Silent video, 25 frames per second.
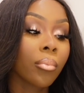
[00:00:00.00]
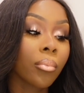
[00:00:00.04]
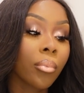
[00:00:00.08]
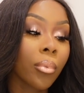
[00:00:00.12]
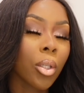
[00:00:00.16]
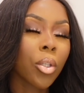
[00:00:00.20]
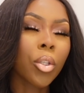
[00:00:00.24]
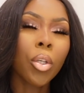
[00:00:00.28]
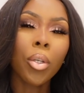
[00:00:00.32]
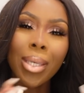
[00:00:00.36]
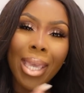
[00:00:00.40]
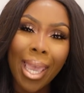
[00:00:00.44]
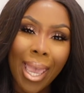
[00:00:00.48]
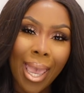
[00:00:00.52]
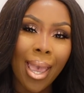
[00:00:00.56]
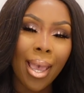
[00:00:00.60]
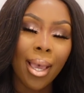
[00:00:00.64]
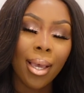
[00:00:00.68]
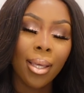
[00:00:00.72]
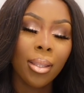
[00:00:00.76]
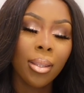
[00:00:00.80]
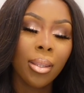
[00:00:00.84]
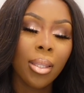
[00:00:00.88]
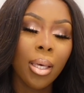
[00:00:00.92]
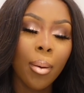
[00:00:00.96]
So
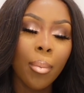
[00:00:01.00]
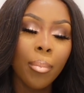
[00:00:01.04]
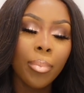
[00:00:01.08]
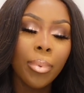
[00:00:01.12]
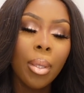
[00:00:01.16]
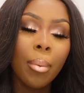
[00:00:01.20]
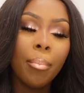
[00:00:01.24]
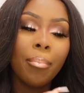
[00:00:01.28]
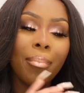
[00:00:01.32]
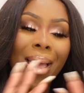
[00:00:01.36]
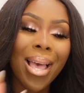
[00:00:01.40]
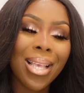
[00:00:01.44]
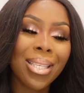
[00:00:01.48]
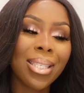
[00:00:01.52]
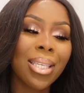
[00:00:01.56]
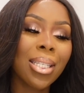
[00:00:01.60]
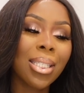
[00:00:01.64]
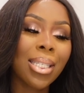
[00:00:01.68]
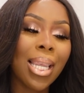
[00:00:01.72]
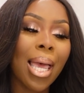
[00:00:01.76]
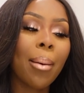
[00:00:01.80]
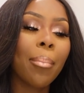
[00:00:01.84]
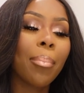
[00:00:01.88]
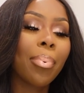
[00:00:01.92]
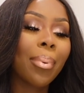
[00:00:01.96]
yeah, the message
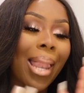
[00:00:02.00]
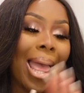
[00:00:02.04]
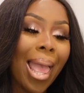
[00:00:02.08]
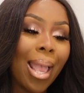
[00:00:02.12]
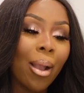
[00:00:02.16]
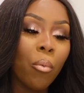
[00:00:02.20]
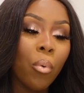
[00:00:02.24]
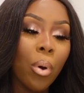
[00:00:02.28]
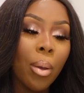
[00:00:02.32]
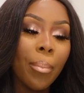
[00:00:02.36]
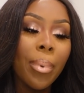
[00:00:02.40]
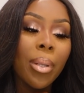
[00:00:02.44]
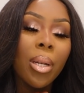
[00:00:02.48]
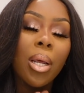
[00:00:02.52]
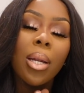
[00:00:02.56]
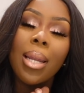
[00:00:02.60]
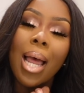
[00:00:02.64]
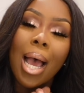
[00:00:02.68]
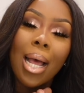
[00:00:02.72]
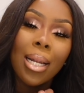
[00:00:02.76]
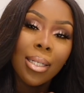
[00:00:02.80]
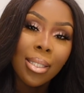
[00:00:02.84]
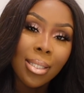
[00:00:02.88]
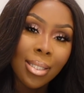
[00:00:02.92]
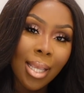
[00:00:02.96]
that black women are
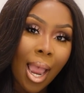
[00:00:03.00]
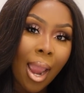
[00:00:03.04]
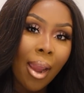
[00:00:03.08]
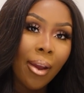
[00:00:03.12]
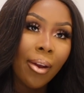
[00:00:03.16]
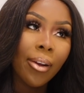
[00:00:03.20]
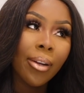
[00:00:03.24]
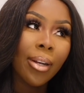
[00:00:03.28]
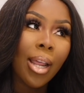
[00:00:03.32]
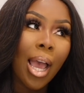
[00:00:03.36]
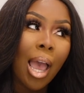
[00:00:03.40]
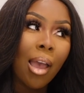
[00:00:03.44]
not desired.